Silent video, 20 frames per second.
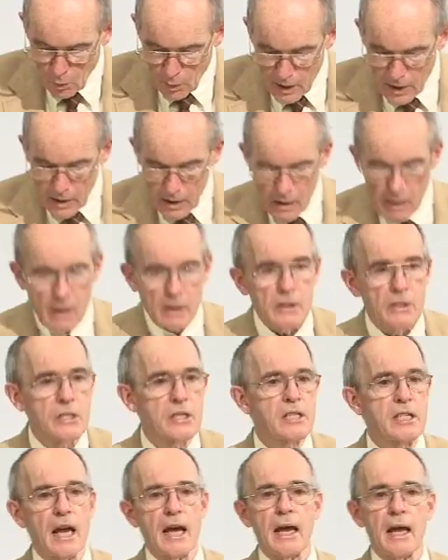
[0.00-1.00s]
We
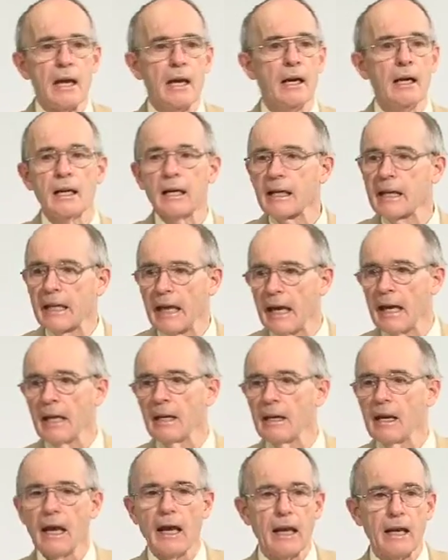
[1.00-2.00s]
say
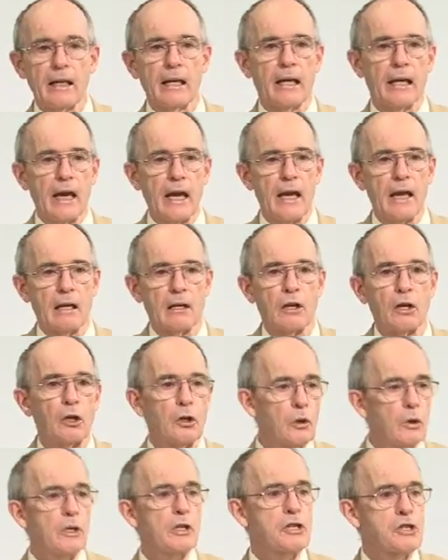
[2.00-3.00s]
again and again,
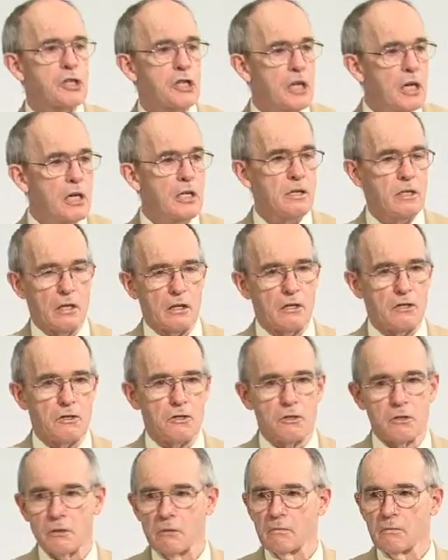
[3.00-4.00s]
Lord
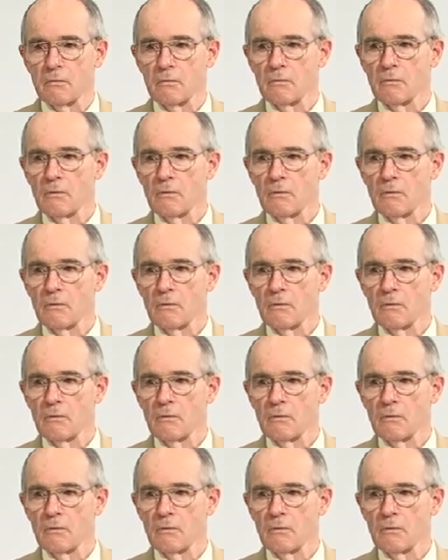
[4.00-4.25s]
Jesus,